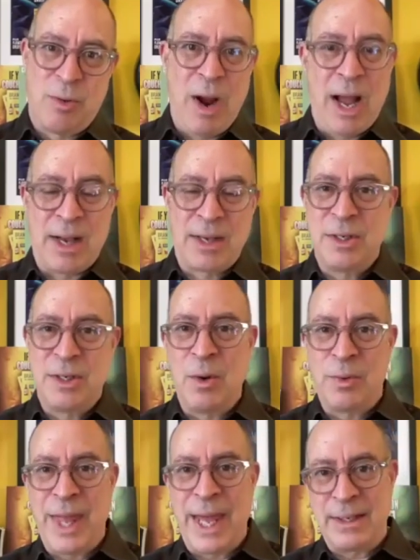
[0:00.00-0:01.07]
Crocs,
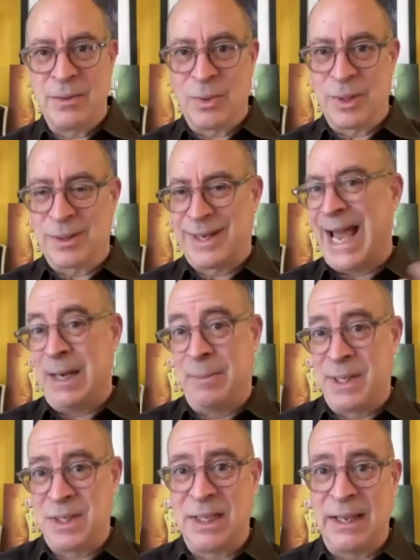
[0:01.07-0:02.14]
that or
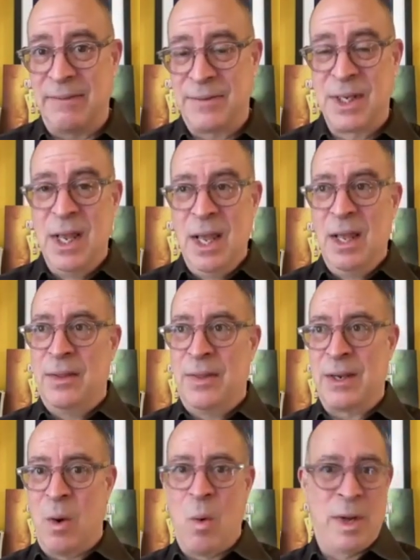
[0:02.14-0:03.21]
cannabis leaves
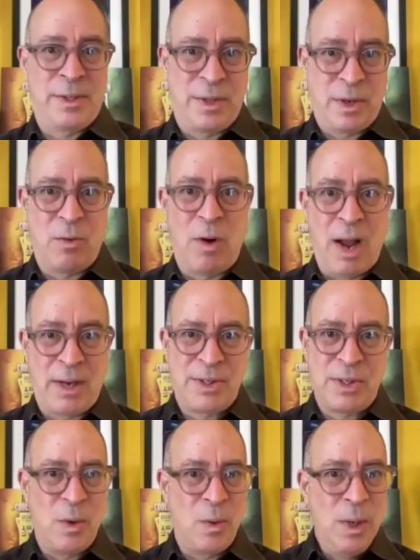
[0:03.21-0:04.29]
that go on to the Crocs.
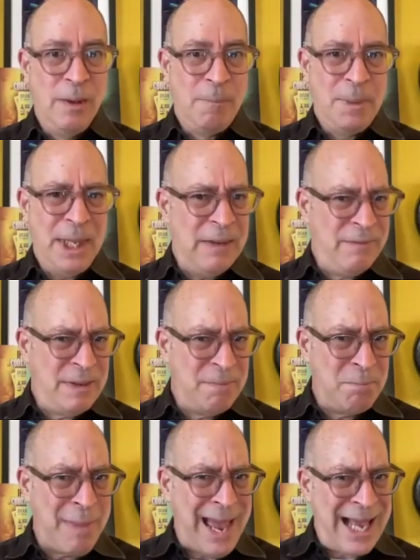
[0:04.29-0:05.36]
So
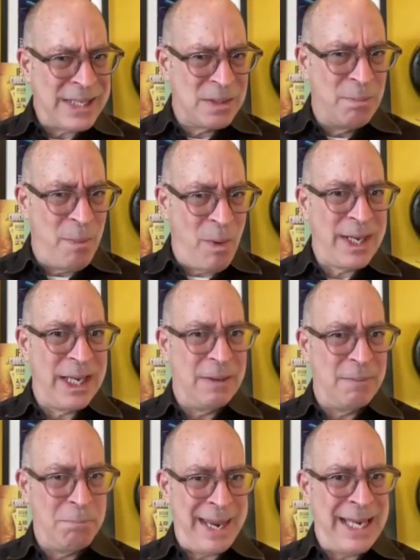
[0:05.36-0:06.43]
even mass
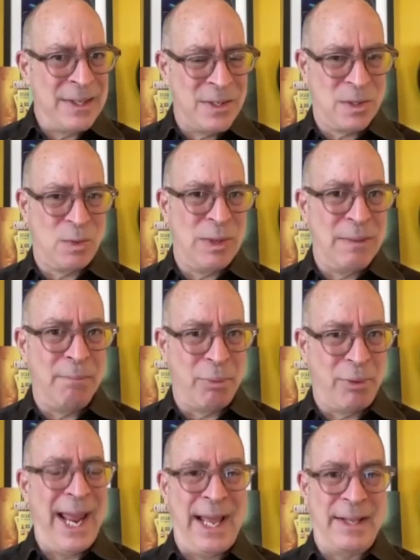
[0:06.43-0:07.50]
market mainstream
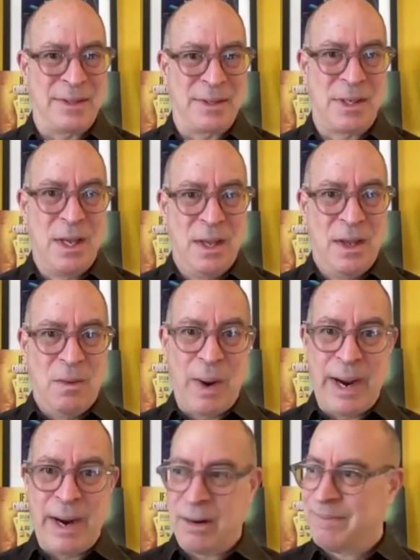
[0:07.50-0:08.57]
brands
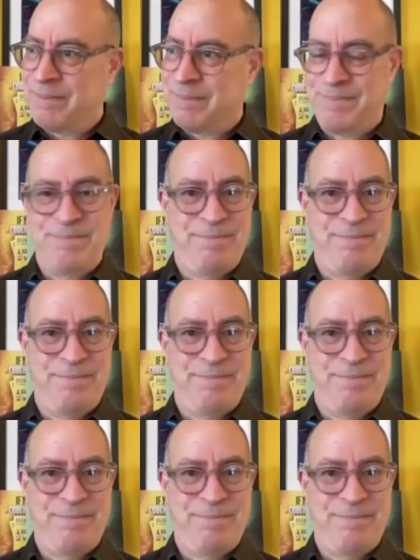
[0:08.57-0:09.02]
where